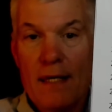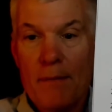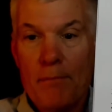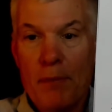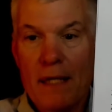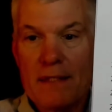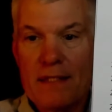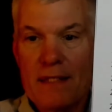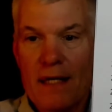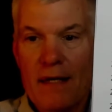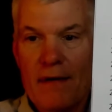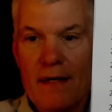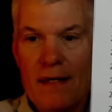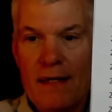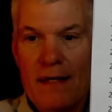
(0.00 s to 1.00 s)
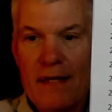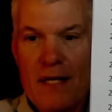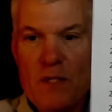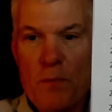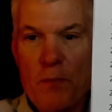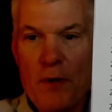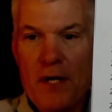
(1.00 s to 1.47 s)
But uh,
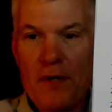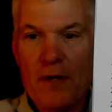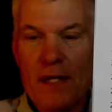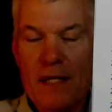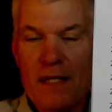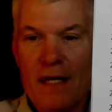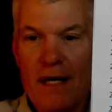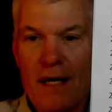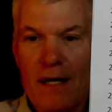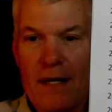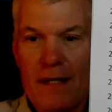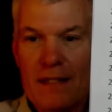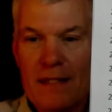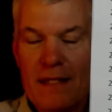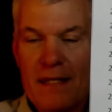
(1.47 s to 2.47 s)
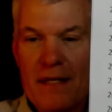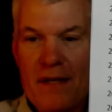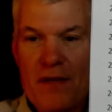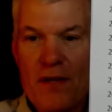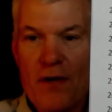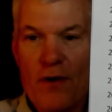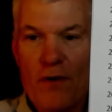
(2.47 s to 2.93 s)
that's a pretty good uh,
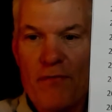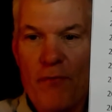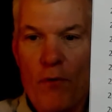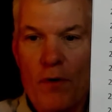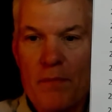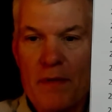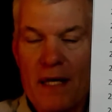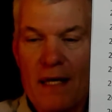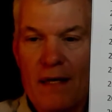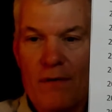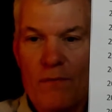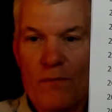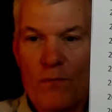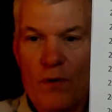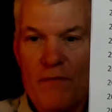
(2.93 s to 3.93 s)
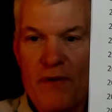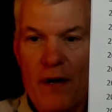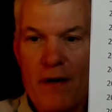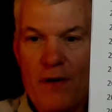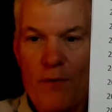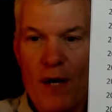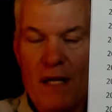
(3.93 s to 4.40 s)
year for me, and we're
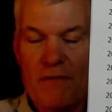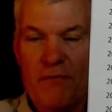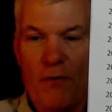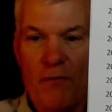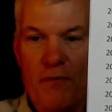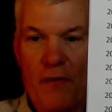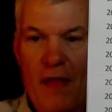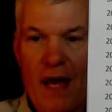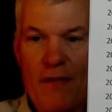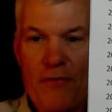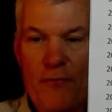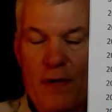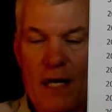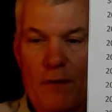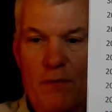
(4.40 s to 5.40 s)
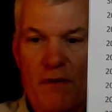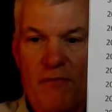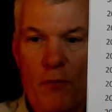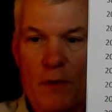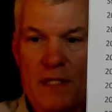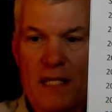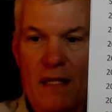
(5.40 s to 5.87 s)
very grateful for that.
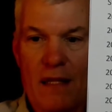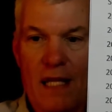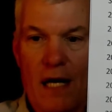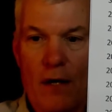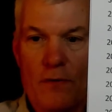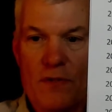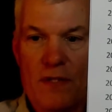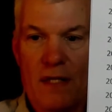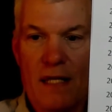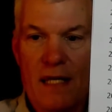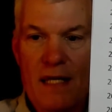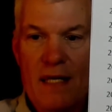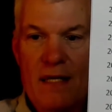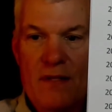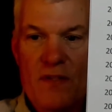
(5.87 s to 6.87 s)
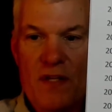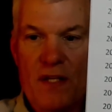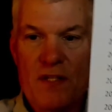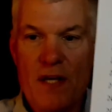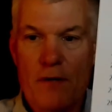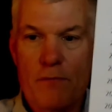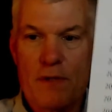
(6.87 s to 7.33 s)

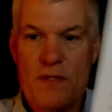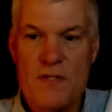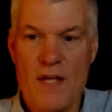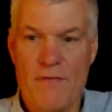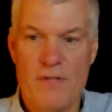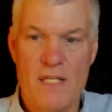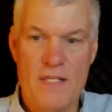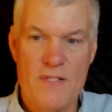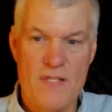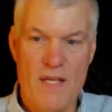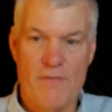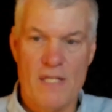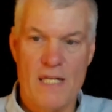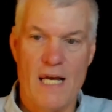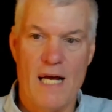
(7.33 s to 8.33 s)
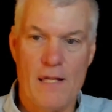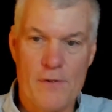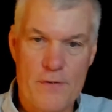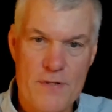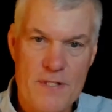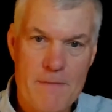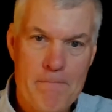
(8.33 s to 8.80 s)

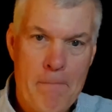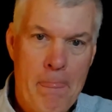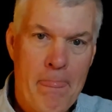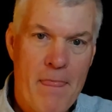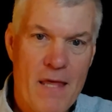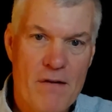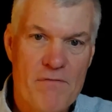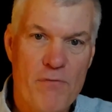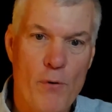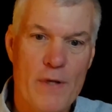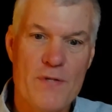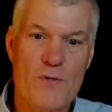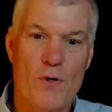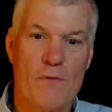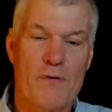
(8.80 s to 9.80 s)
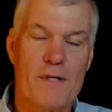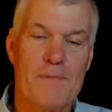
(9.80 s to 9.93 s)
$314,677 in voiceover.